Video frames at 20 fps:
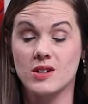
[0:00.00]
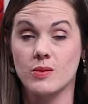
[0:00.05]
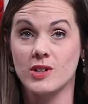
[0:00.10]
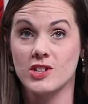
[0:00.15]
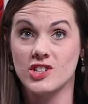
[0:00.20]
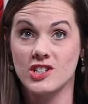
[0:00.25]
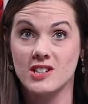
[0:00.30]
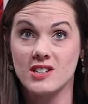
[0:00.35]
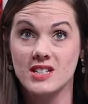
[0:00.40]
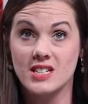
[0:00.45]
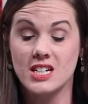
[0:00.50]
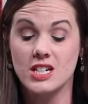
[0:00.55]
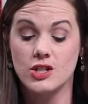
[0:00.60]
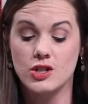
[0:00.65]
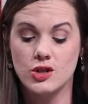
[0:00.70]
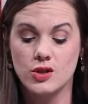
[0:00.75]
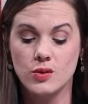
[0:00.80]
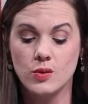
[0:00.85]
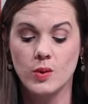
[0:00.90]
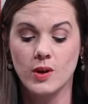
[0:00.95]
to which
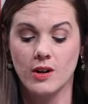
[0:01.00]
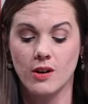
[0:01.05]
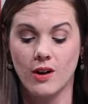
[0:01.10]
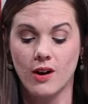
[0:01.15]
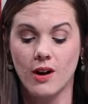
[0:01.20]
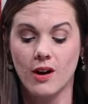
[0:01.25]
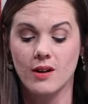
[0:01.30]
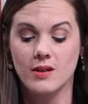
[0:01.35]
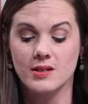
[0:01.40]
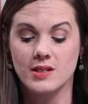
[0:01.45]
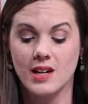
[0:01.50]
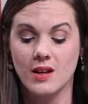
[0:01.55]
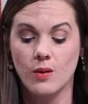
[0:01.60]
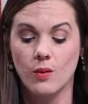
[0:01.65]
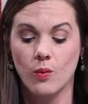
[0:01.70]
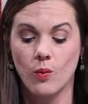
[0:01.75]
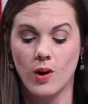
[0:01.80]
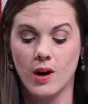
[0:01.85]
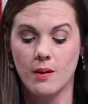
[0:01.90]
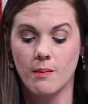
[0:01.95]
indeed you were called
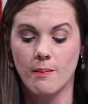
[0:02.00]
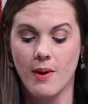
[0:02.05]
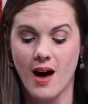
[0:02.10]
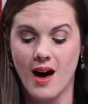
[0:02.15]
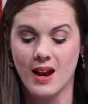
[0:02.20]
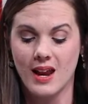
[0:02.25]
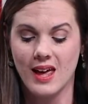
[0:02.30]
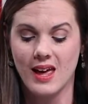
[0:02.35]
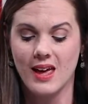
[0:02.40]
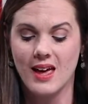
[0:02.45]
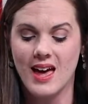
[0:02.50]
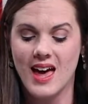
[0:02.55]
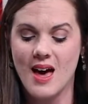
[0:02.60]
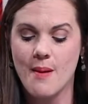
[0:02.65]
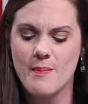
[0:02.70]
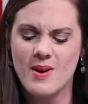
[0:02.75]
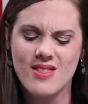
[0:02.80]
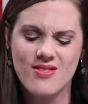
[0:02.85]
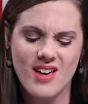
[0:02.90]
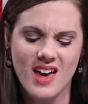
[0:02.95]
in one body,
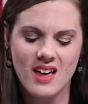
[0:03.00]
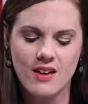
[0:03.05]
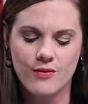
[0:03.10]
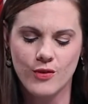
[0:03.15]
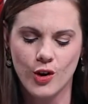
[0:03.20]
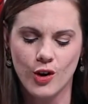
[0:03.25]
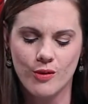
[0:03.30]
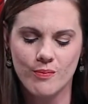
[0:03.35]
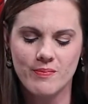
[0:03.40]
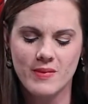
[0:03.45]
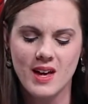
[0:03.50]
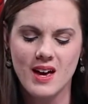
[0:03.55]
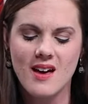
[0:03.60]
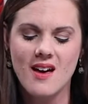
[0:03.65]
and be thankful.